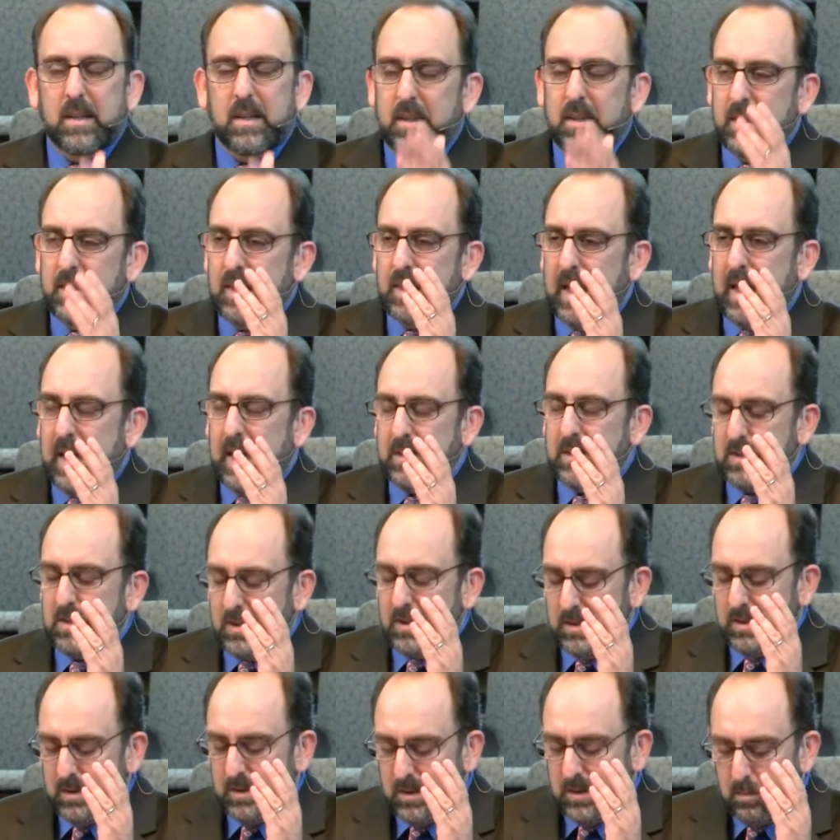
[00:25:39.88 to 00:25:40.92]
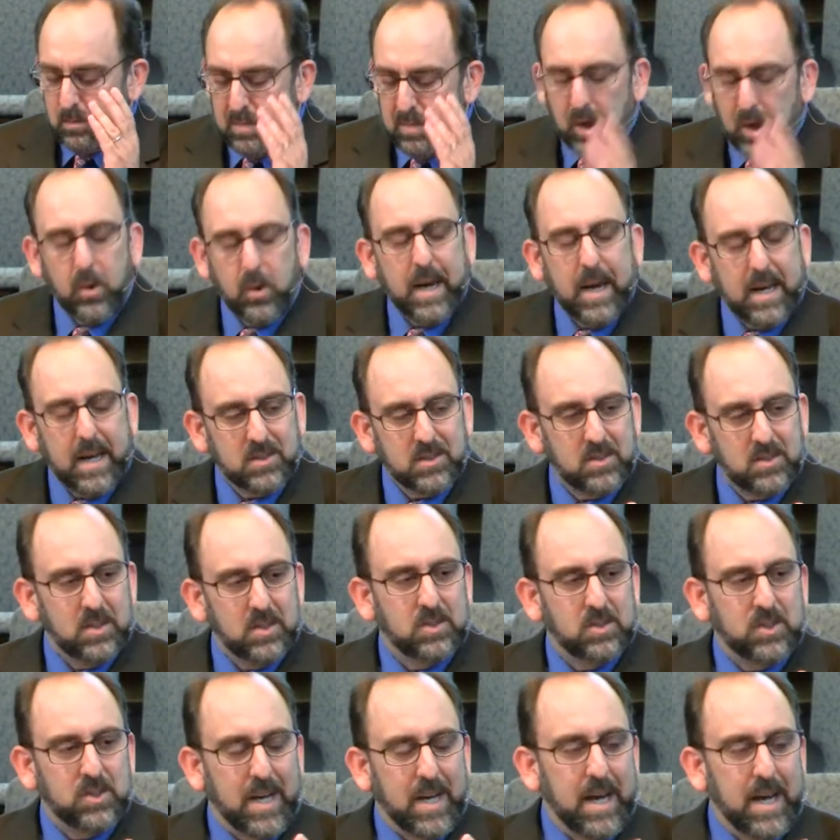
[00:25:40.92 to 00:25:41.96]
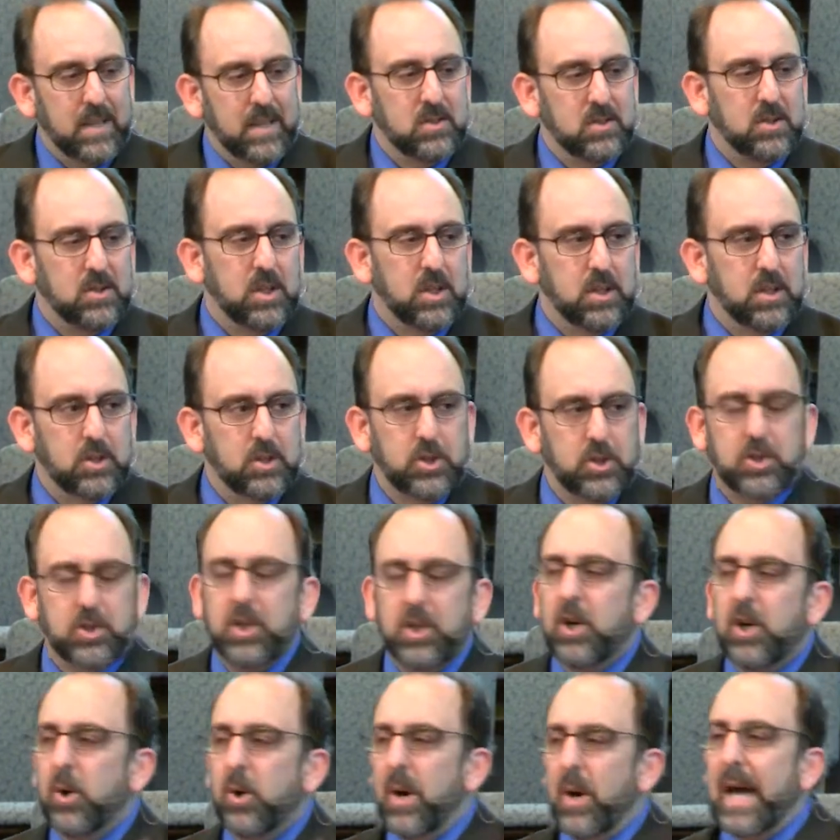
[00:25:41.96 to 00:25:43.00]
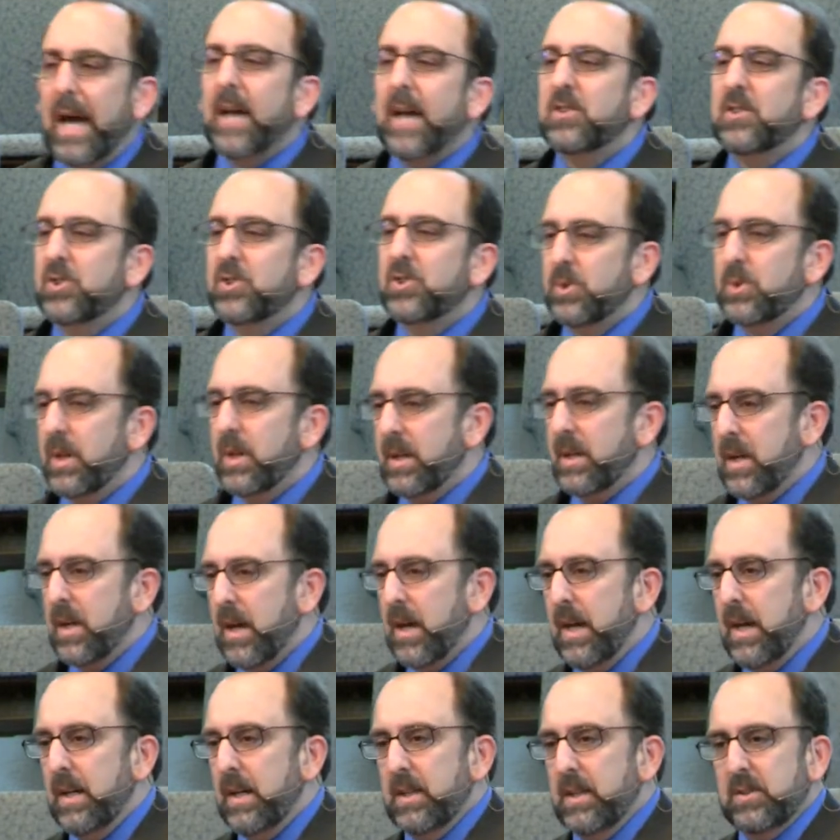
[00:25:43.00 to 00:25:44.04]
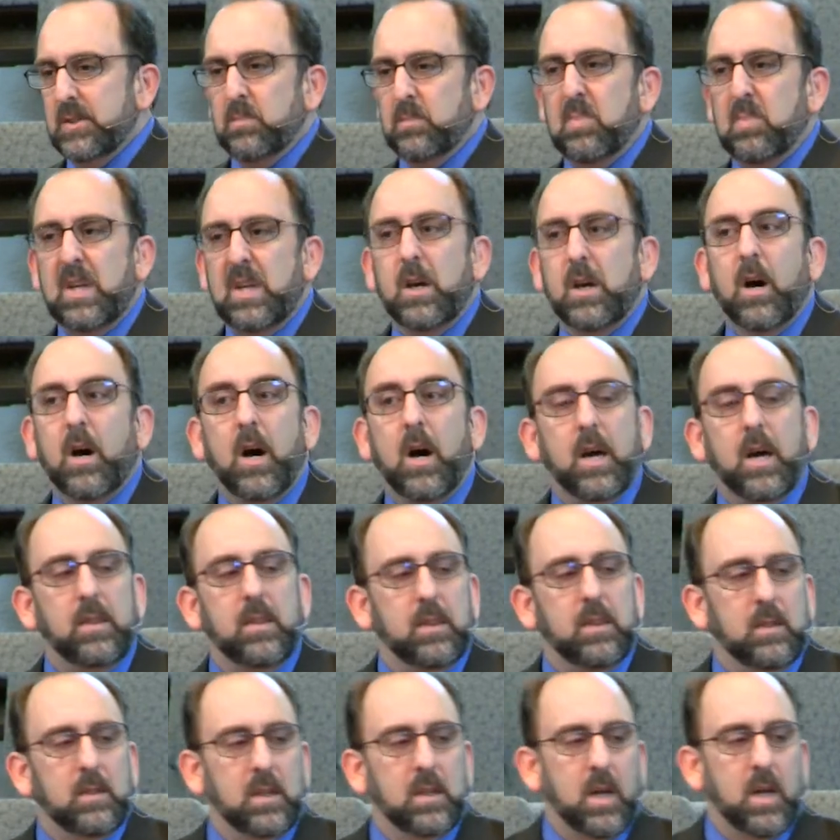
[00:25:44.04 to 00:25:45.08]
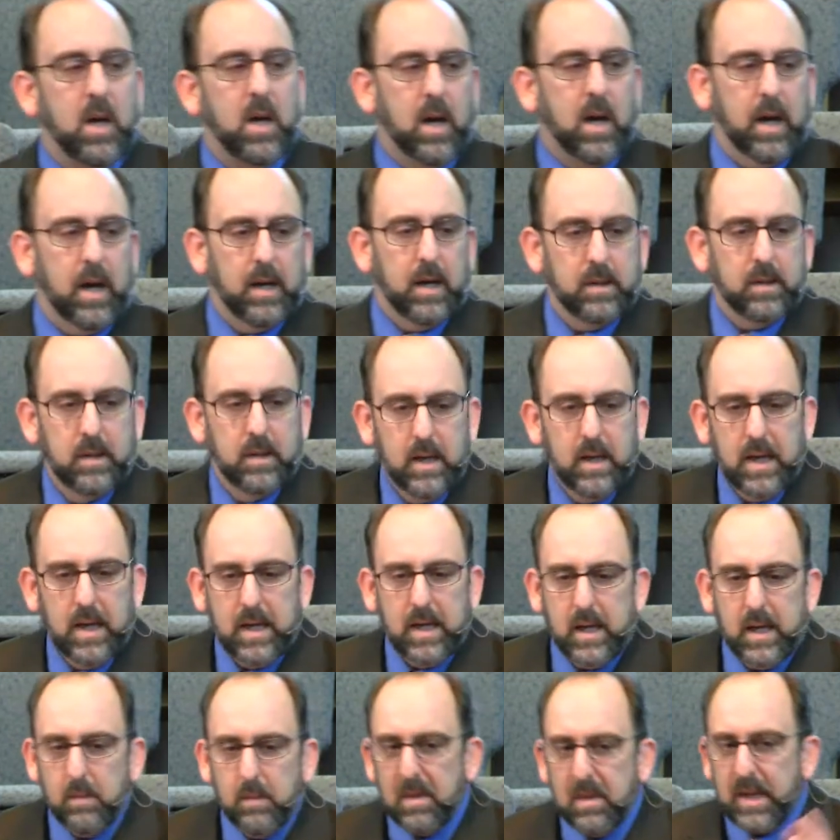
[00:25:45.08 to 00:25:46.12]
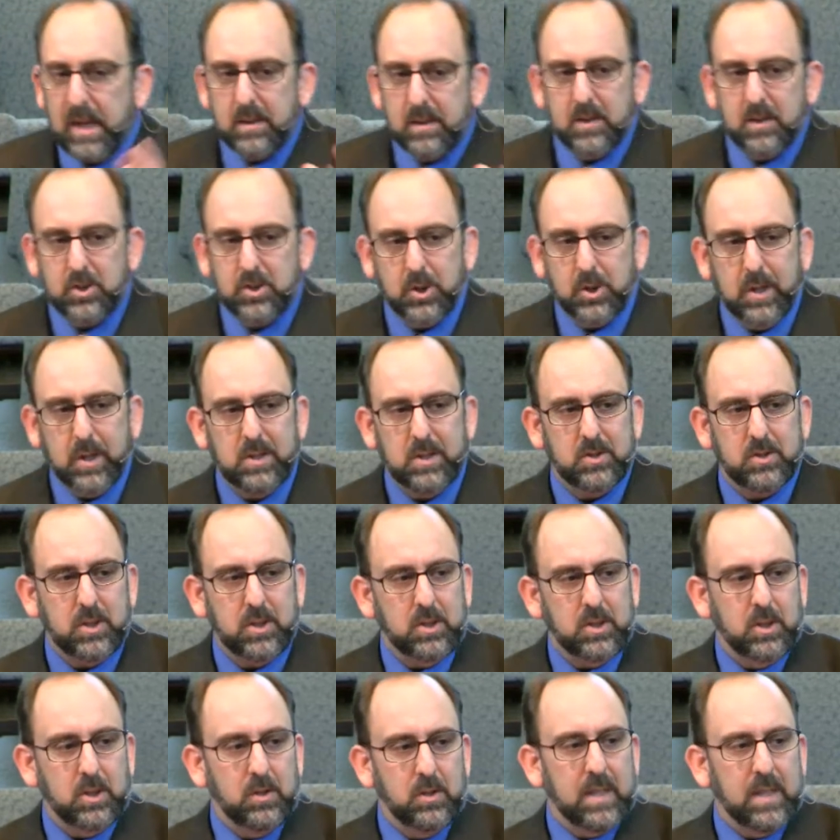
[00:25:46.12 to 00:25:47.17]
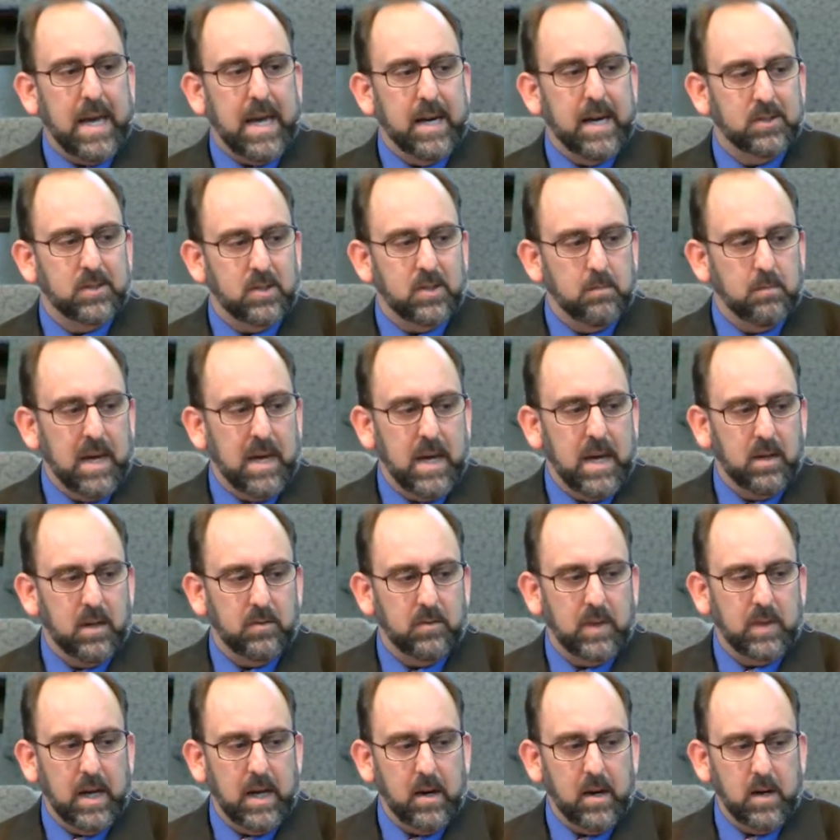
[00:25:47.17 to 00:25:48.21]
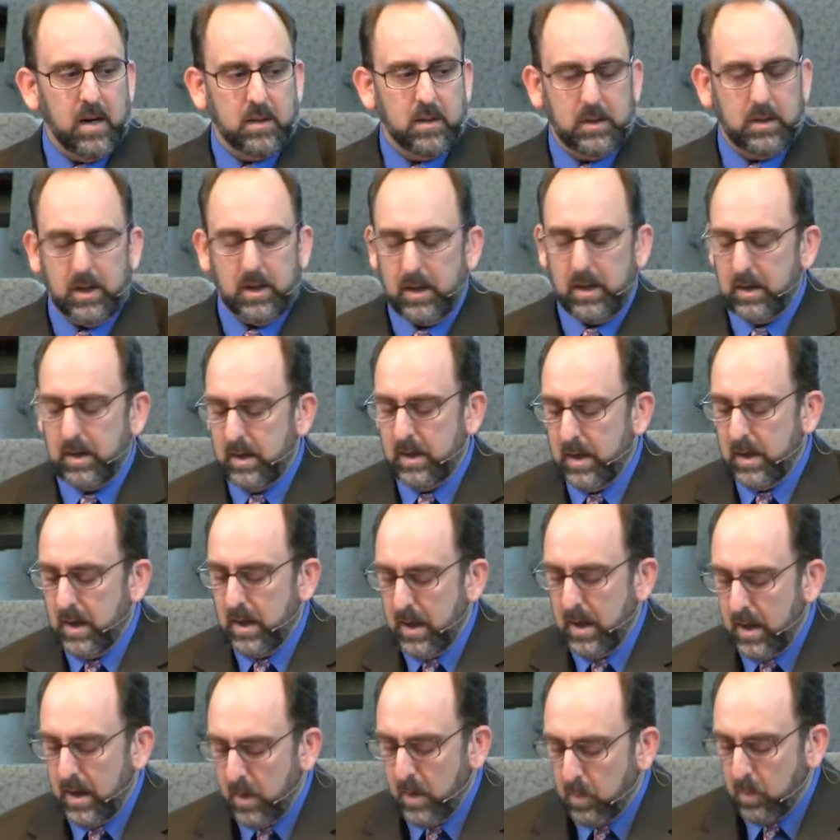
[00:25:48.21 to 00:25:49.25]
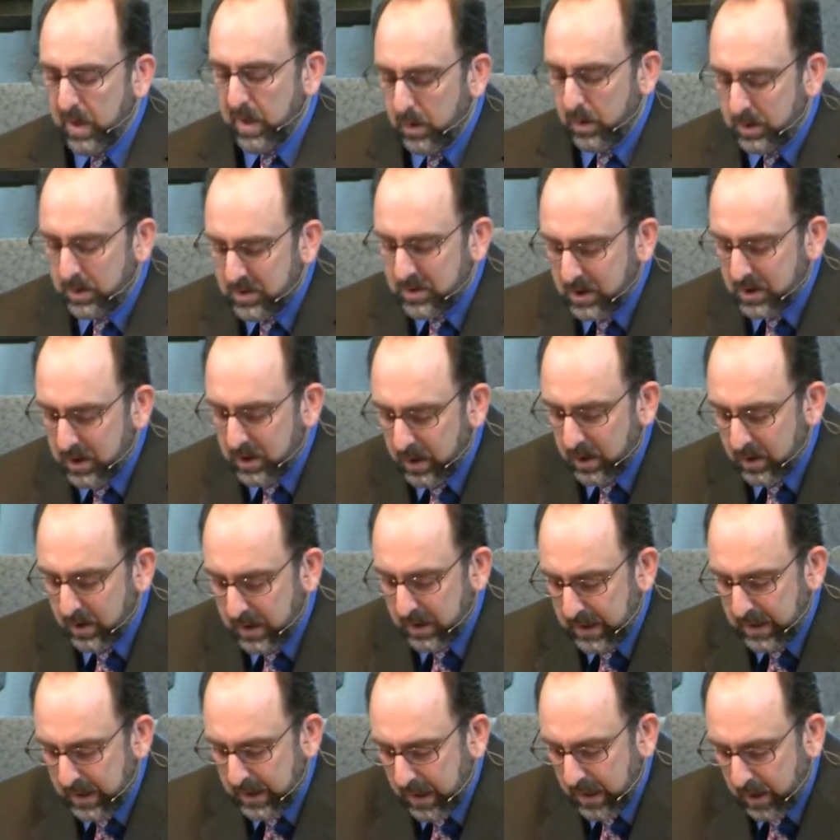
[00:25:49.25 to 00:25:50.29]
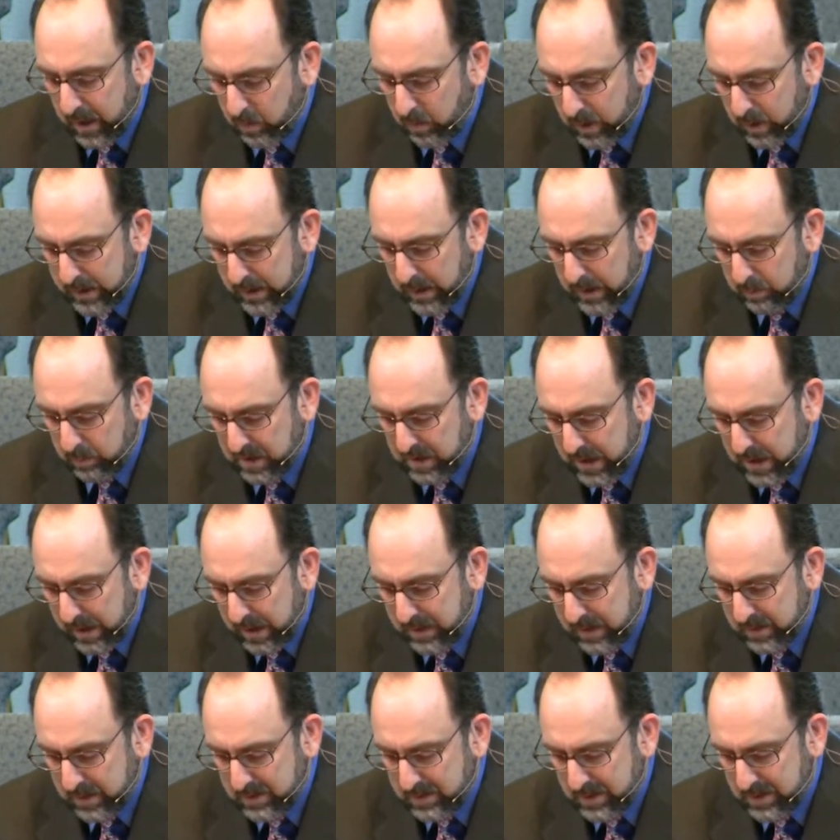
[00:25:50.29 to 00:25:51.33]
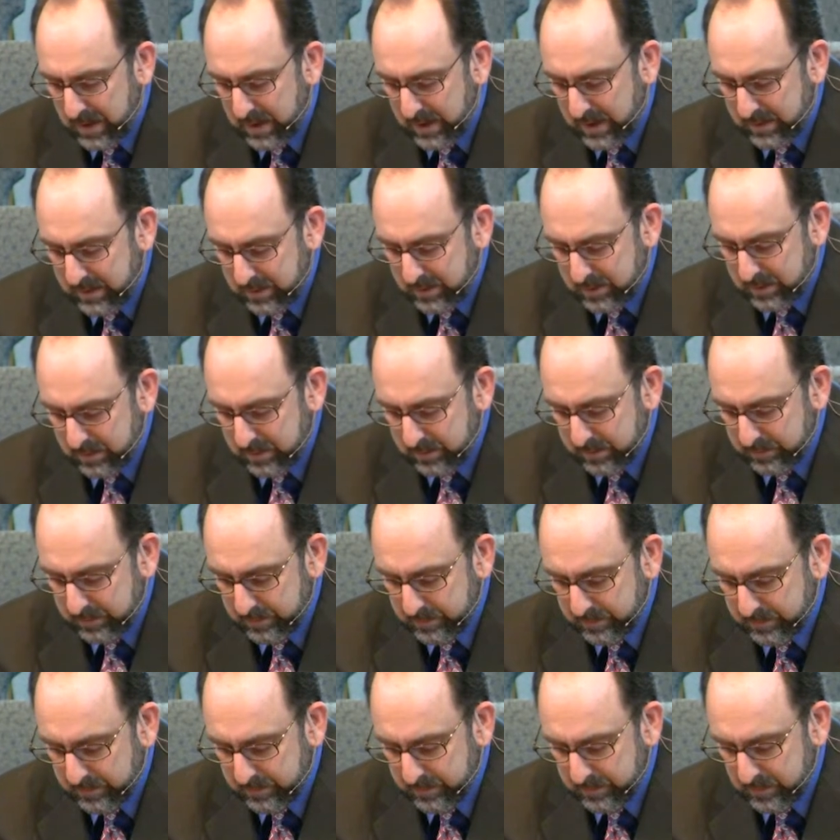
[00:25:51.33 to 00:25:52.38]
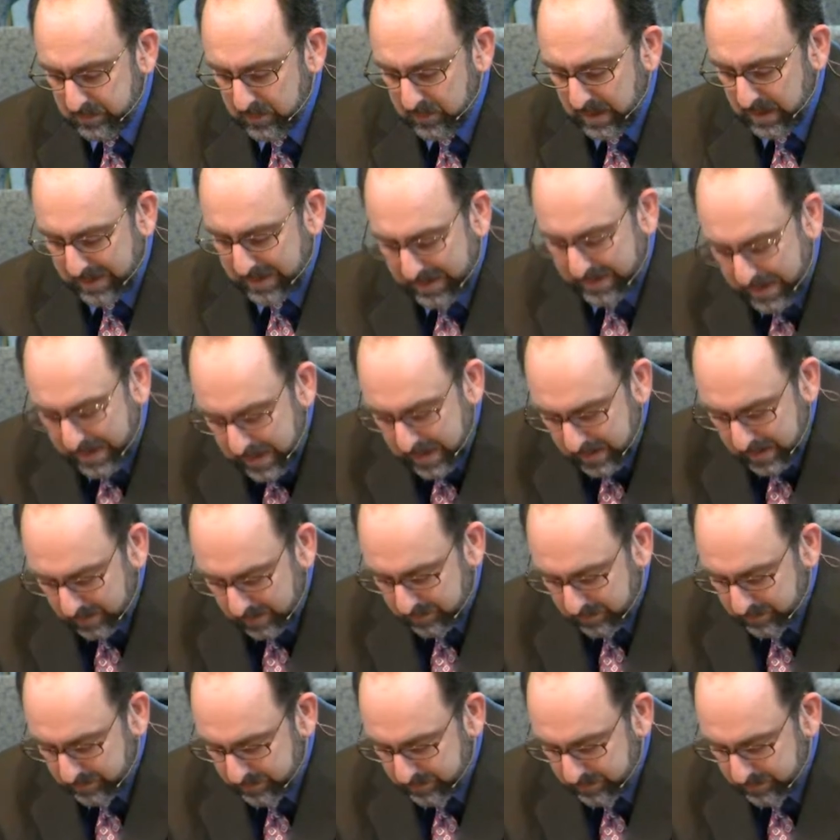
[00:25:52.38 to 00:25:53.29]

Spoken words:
that Boaz decides to show extra kindness beyond the law. He made the choice to do that as a man of character, but it was clearly God working behind the scenes. Again,